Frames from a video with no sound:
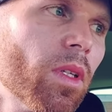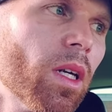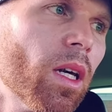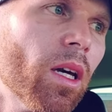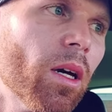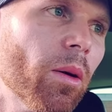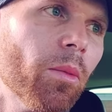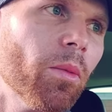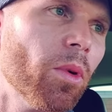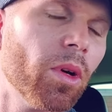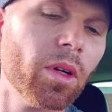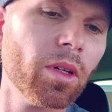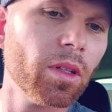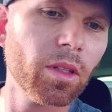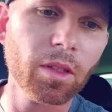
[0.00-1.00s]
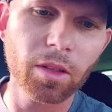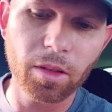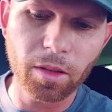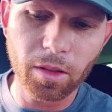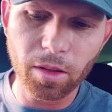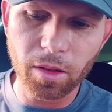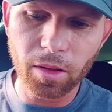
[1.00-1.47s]
Um,
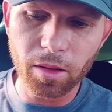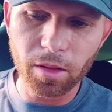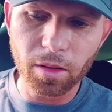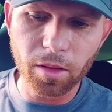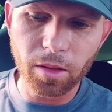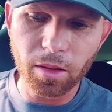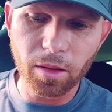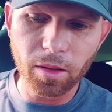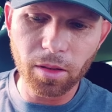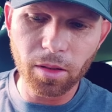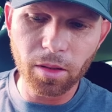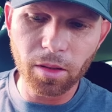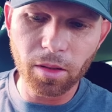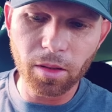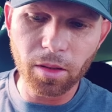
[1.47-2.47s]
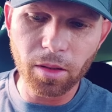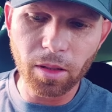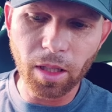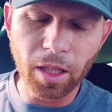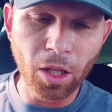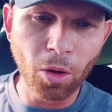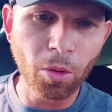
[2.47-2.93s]
uh,
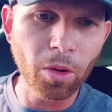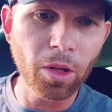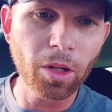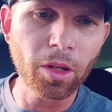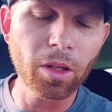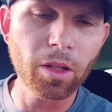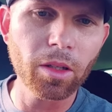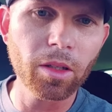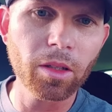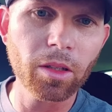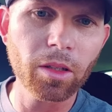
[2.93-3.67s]
the number is